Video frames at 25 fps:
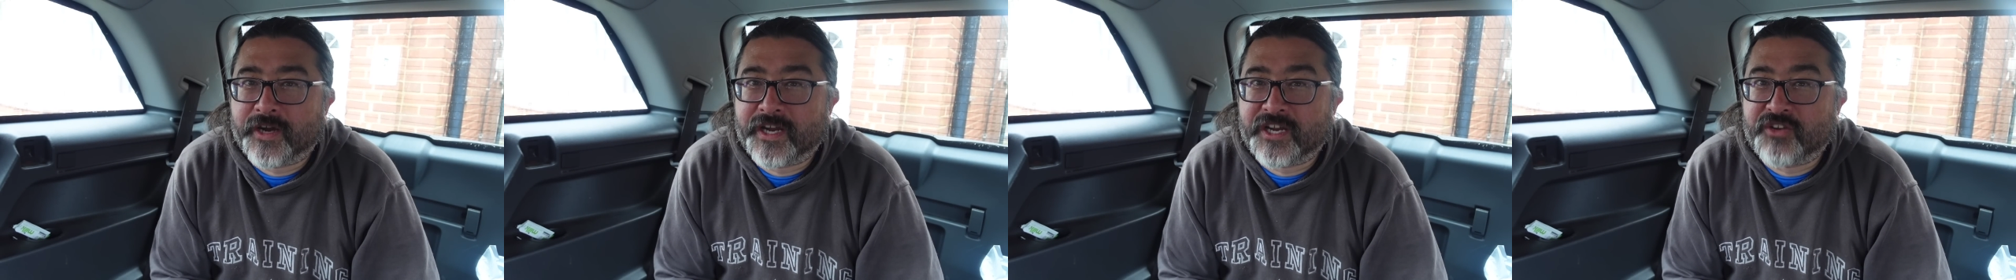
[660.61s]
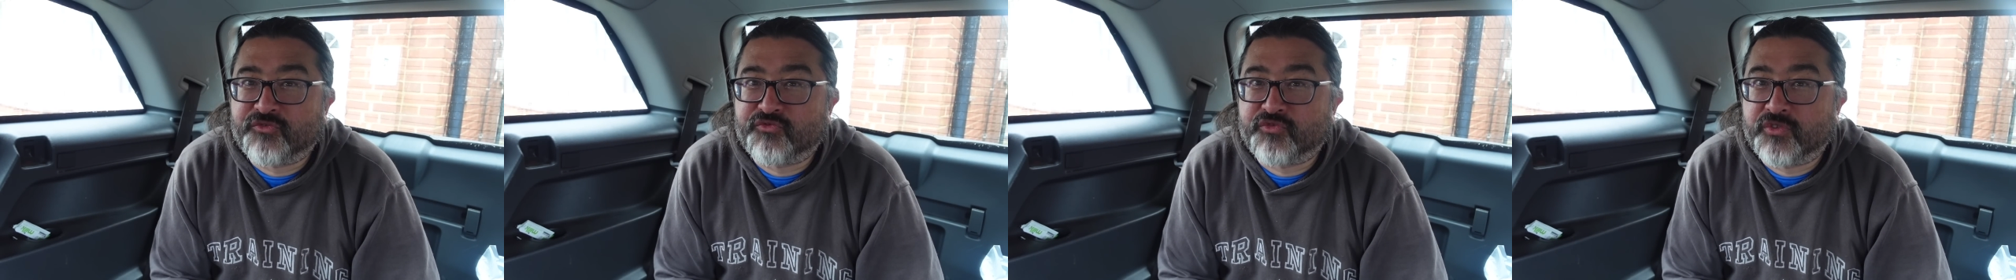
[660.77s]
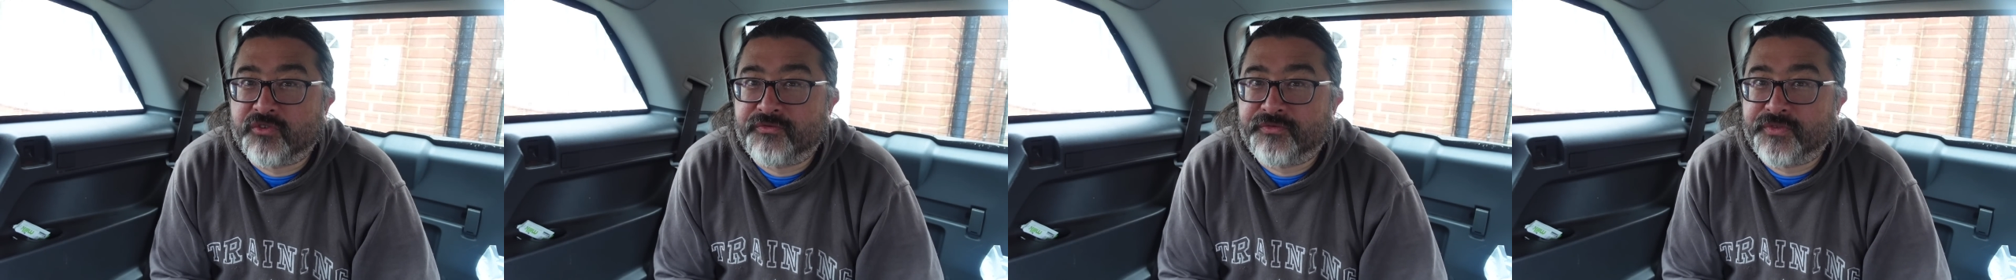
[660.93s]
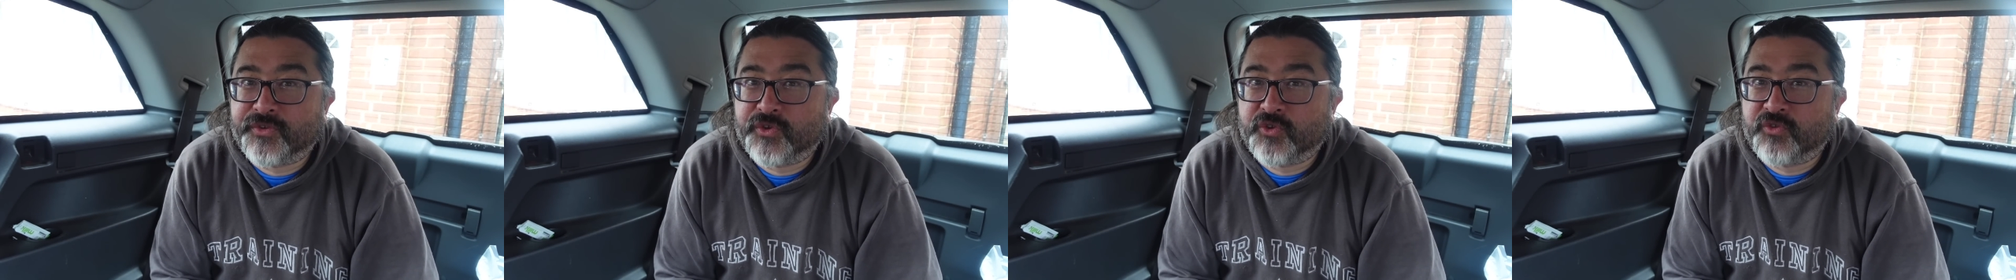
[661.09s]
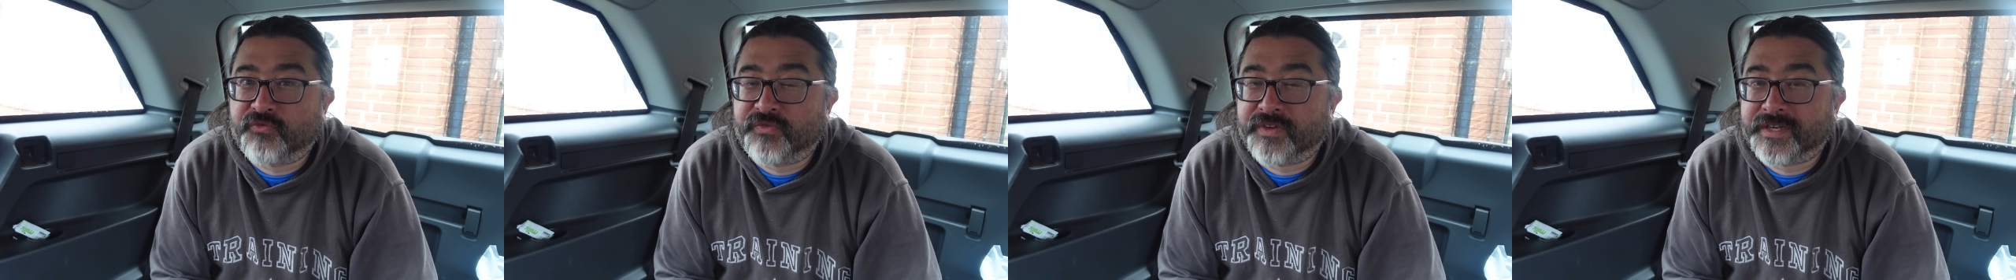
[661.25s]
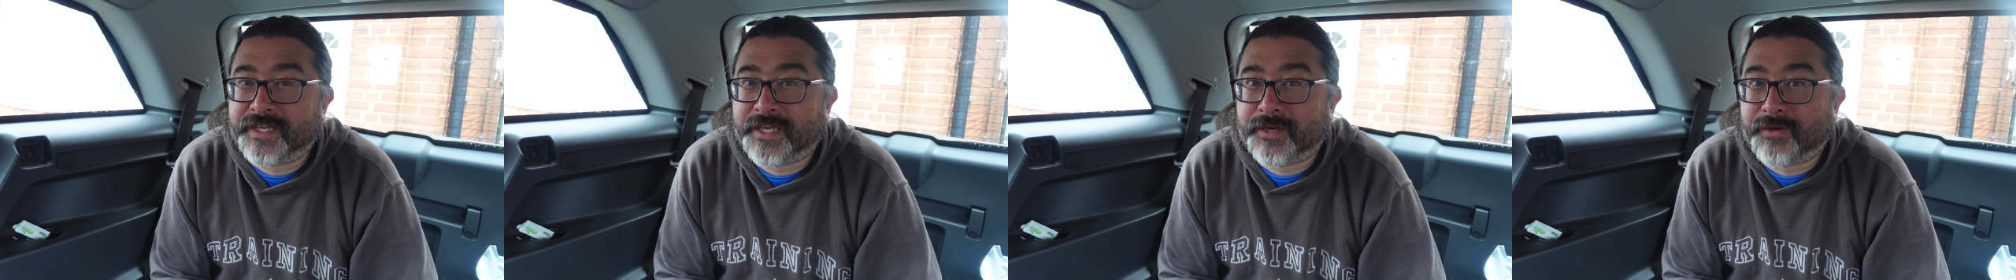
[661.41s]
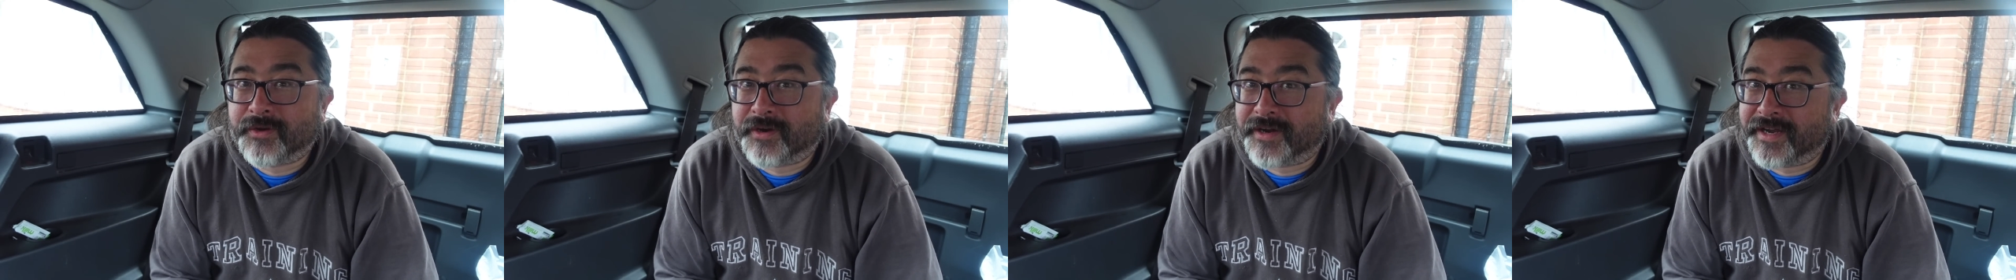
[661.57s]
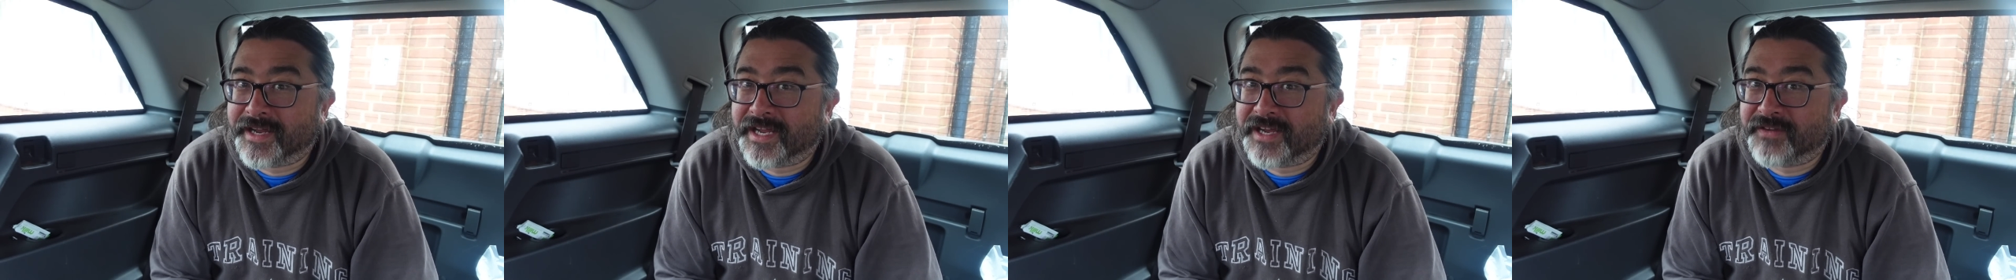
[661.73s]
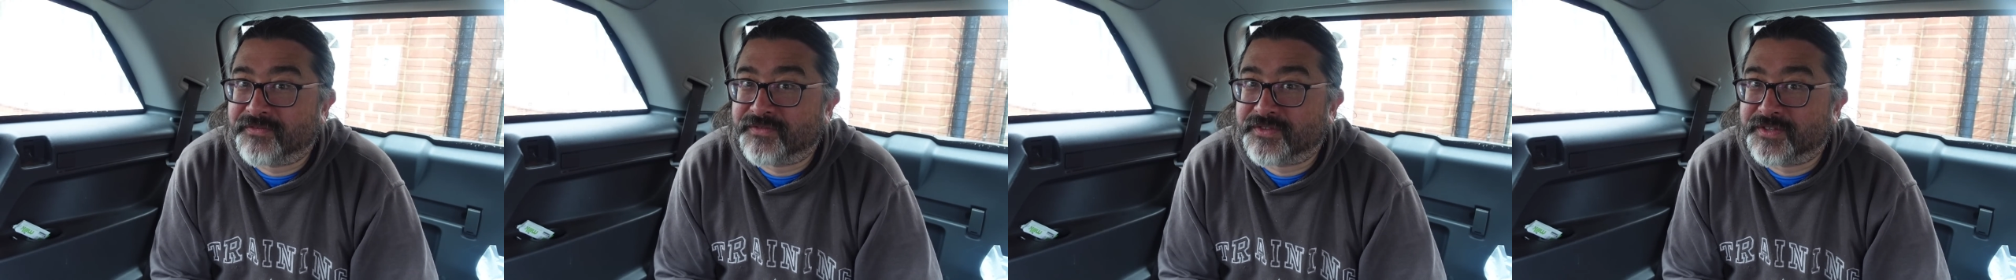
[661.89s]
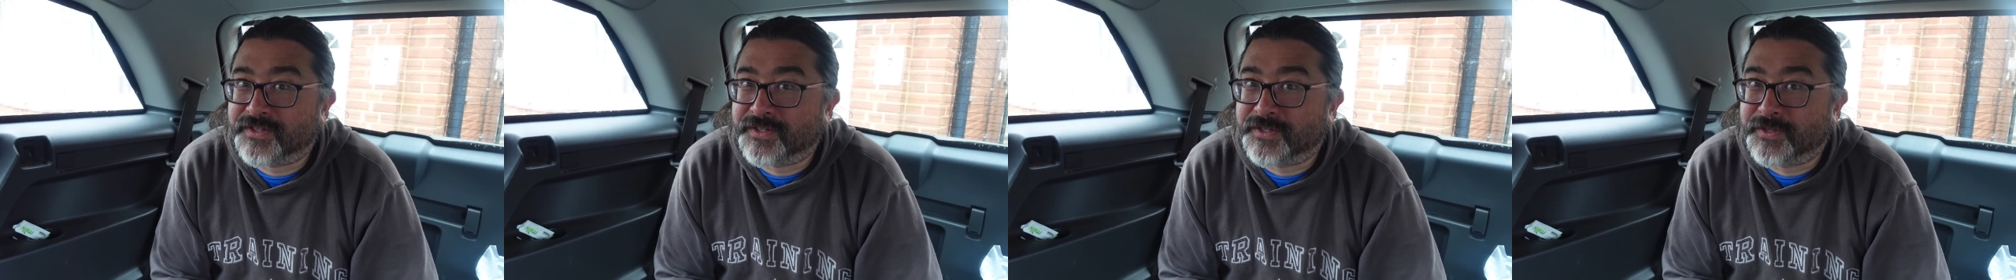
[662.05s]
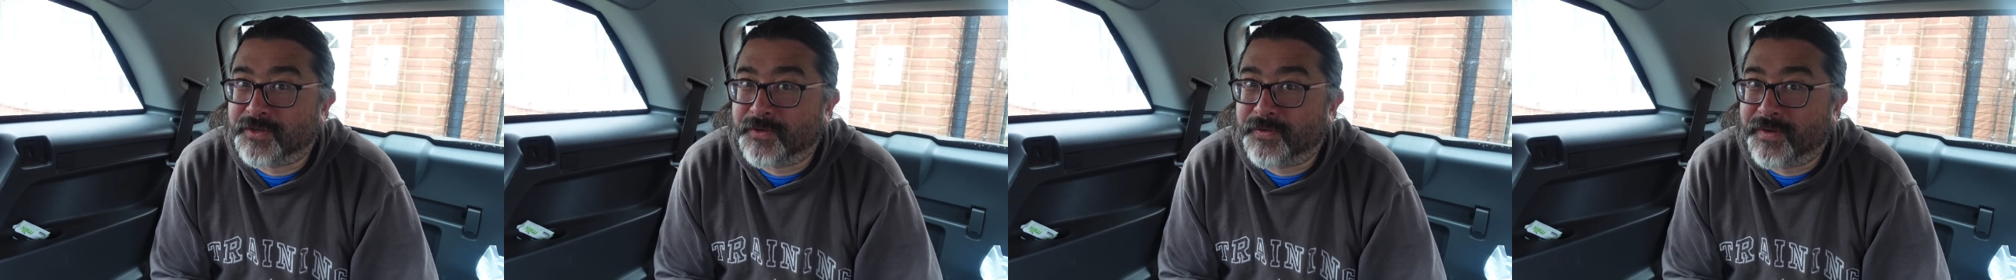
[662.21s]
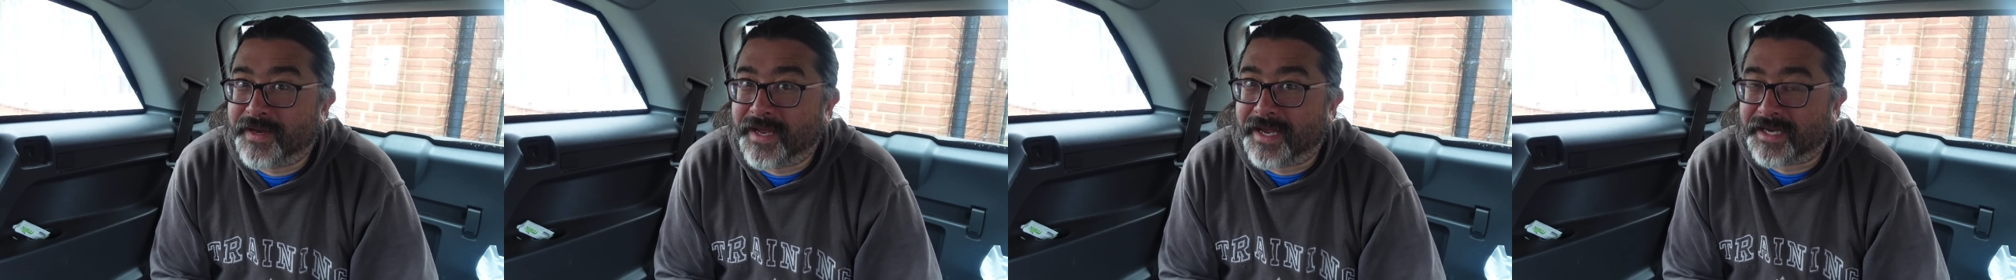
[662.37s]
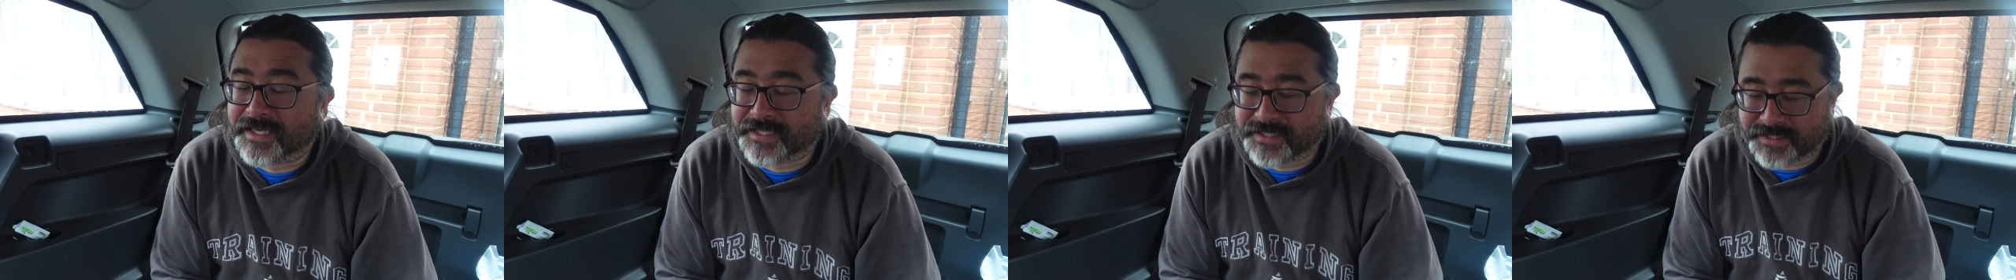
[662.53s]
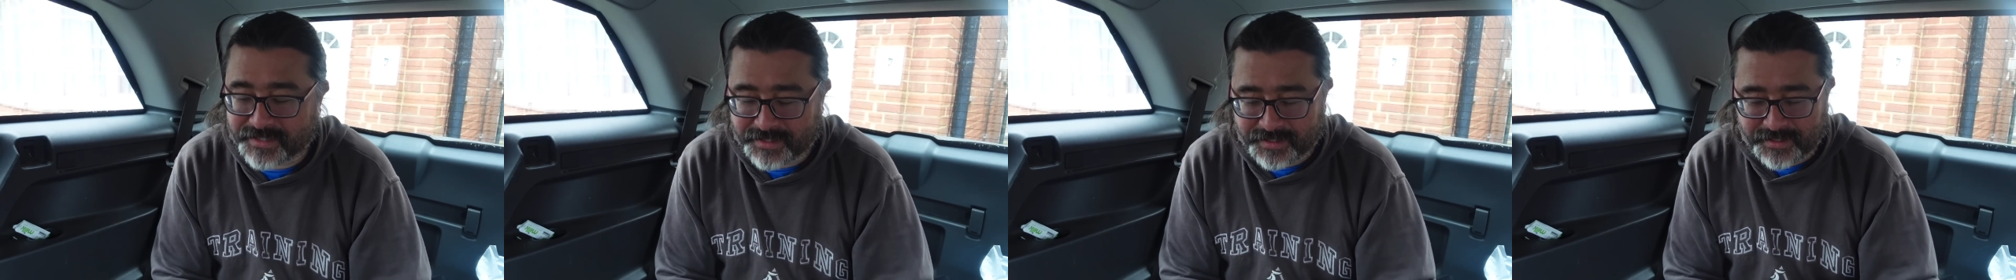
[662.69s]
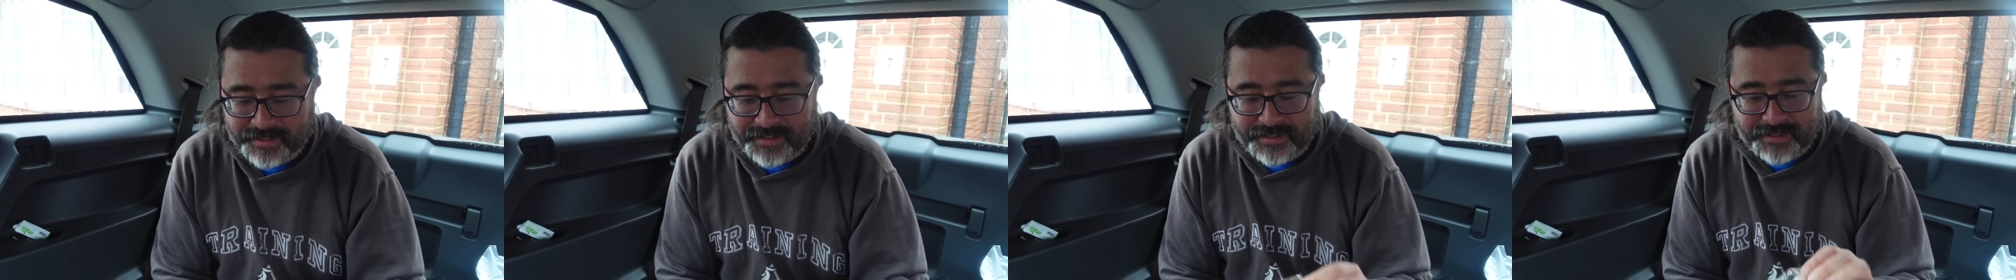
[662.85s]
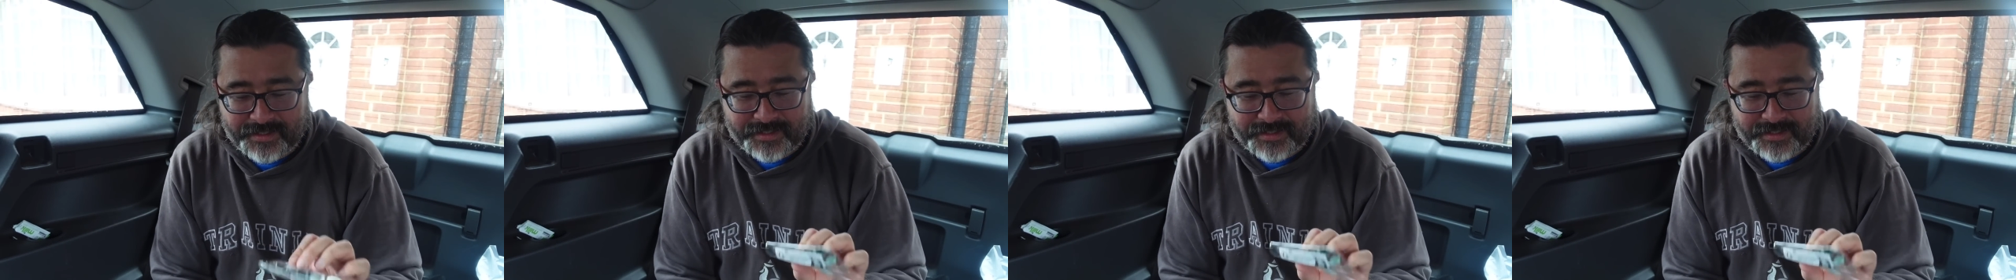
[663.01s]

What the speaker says: a review video I have to do next.